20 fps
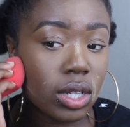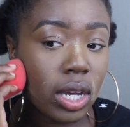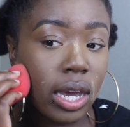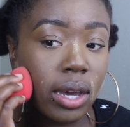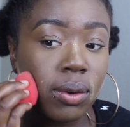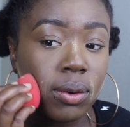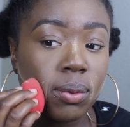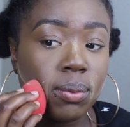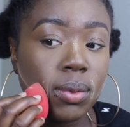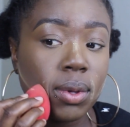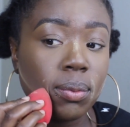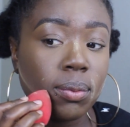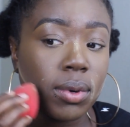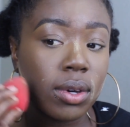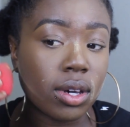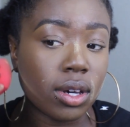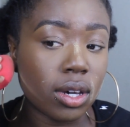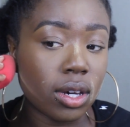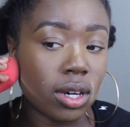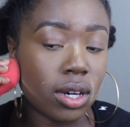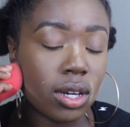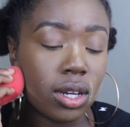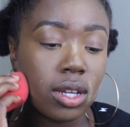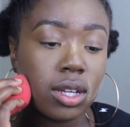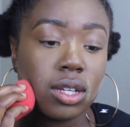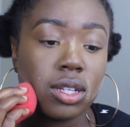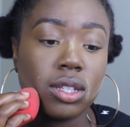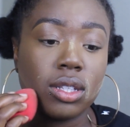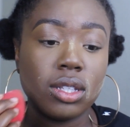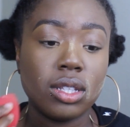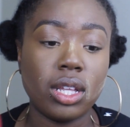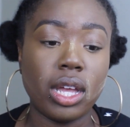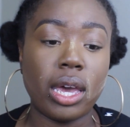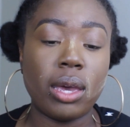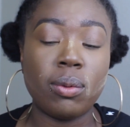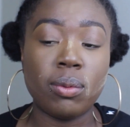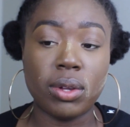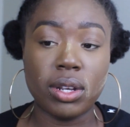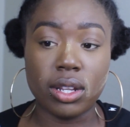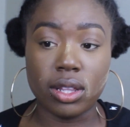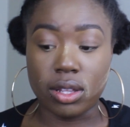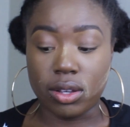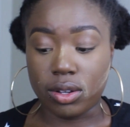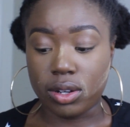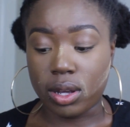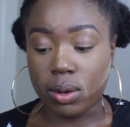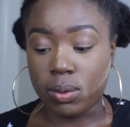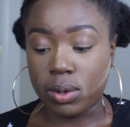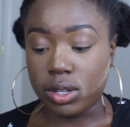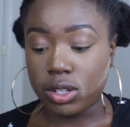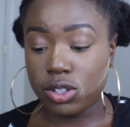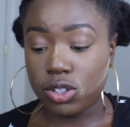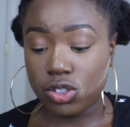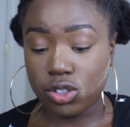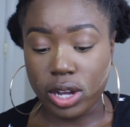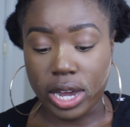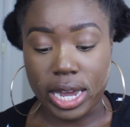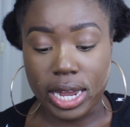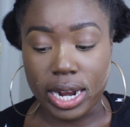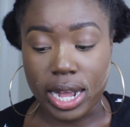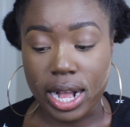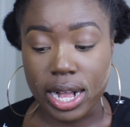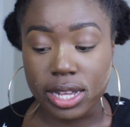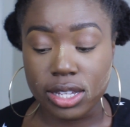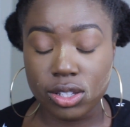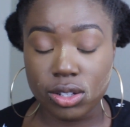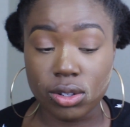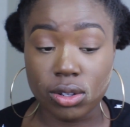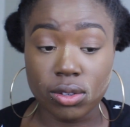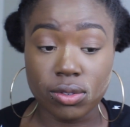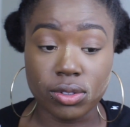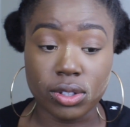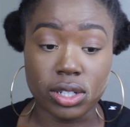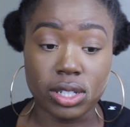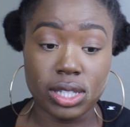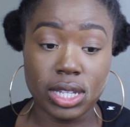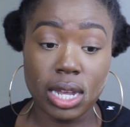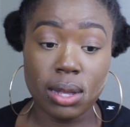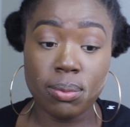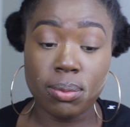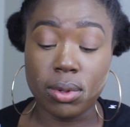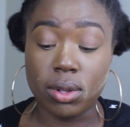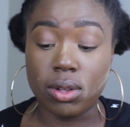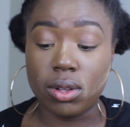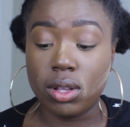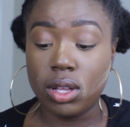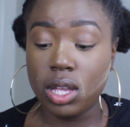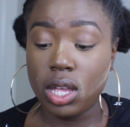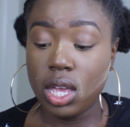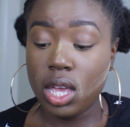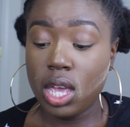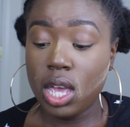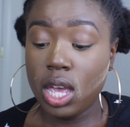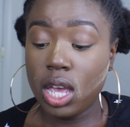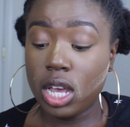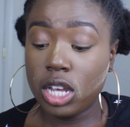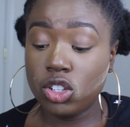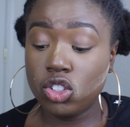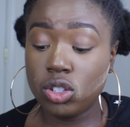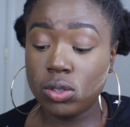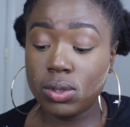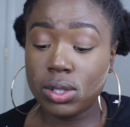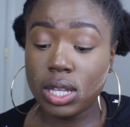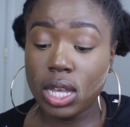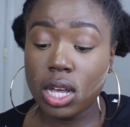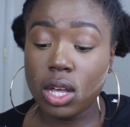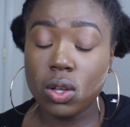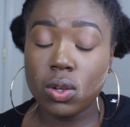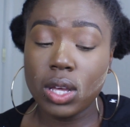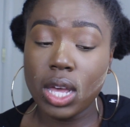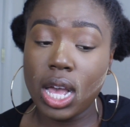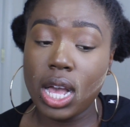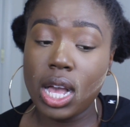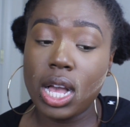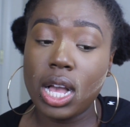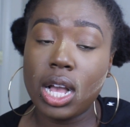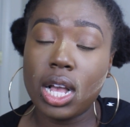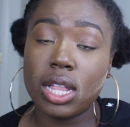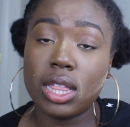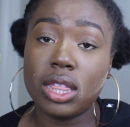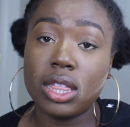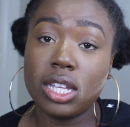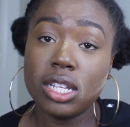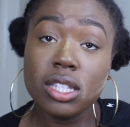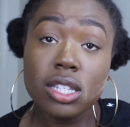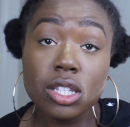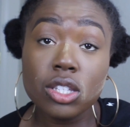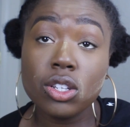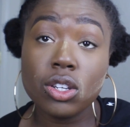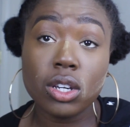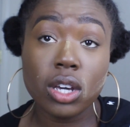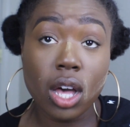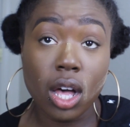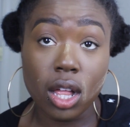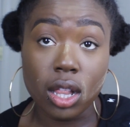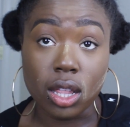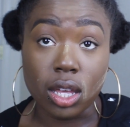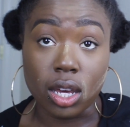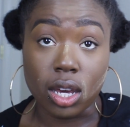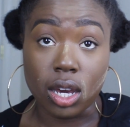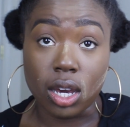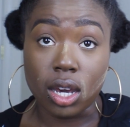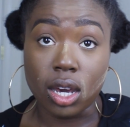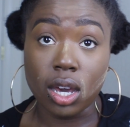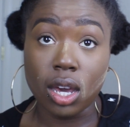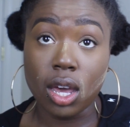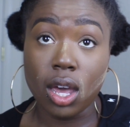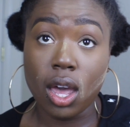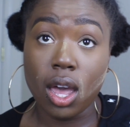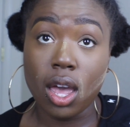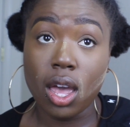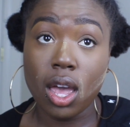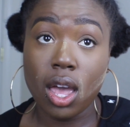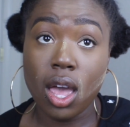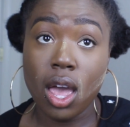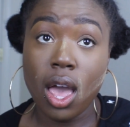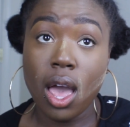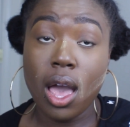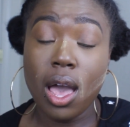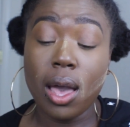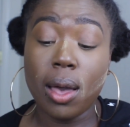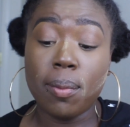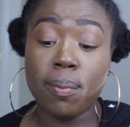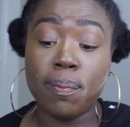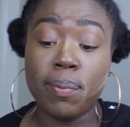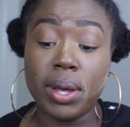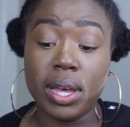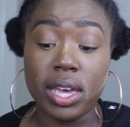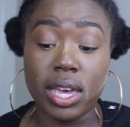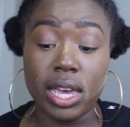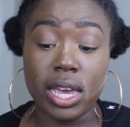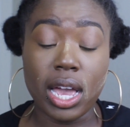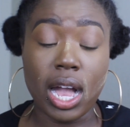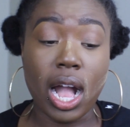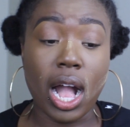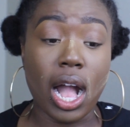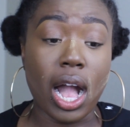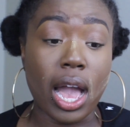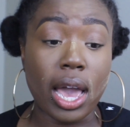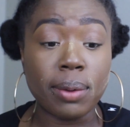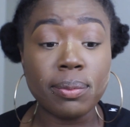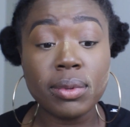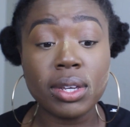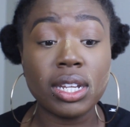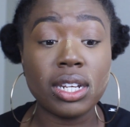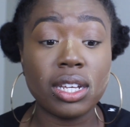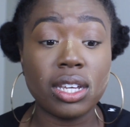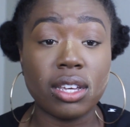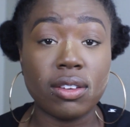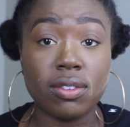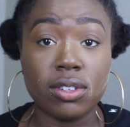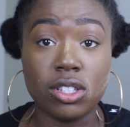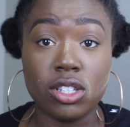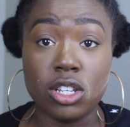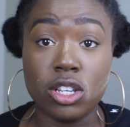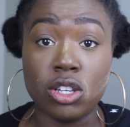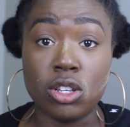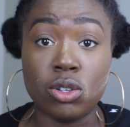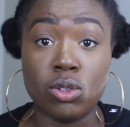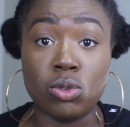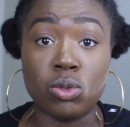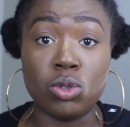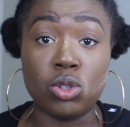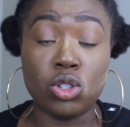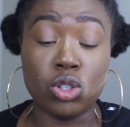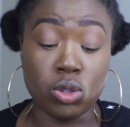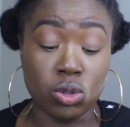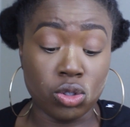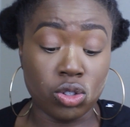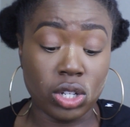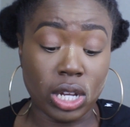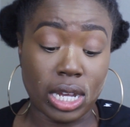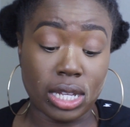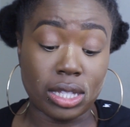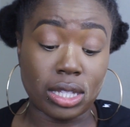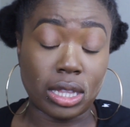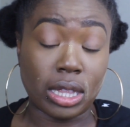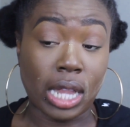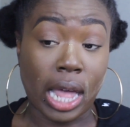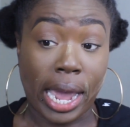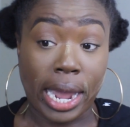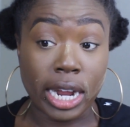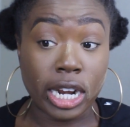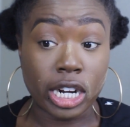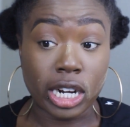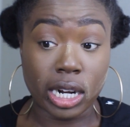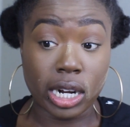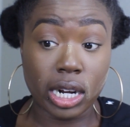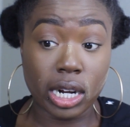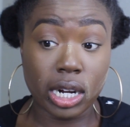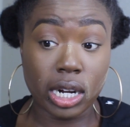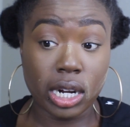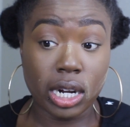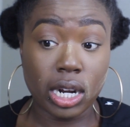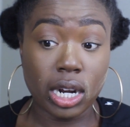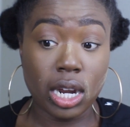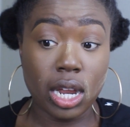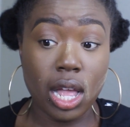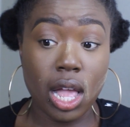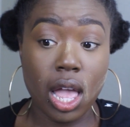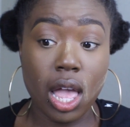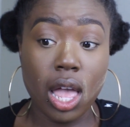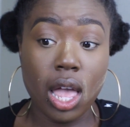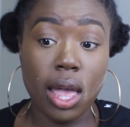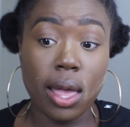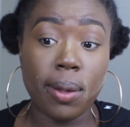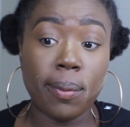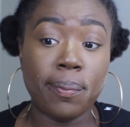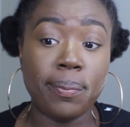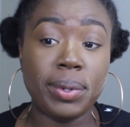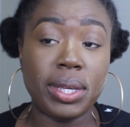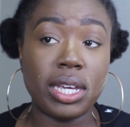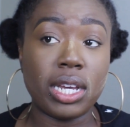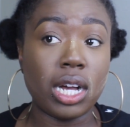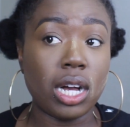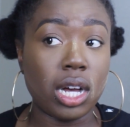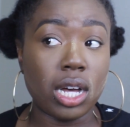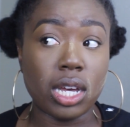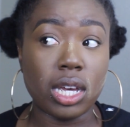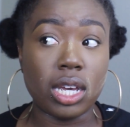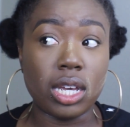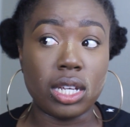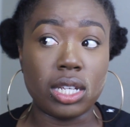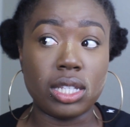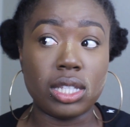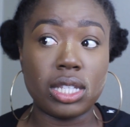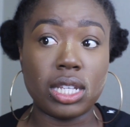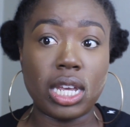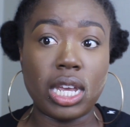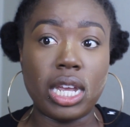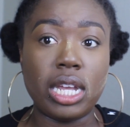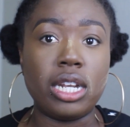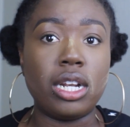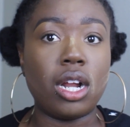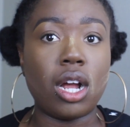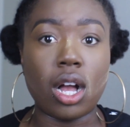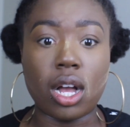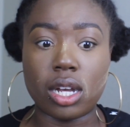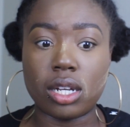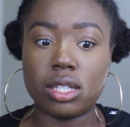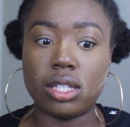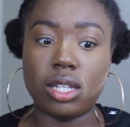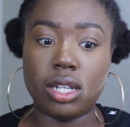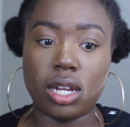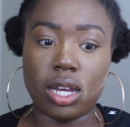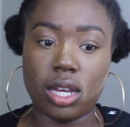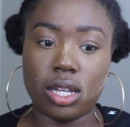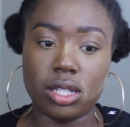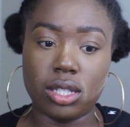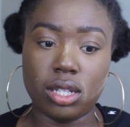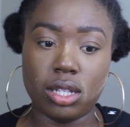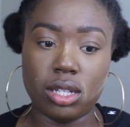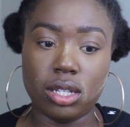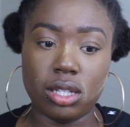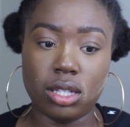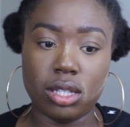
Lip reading: I remember I went in there and I wanted to try it. I asked the girl for a sample and she was like, okay, this is your color, but I'm gonna give it to you 2 shades lighter because it oxidizes.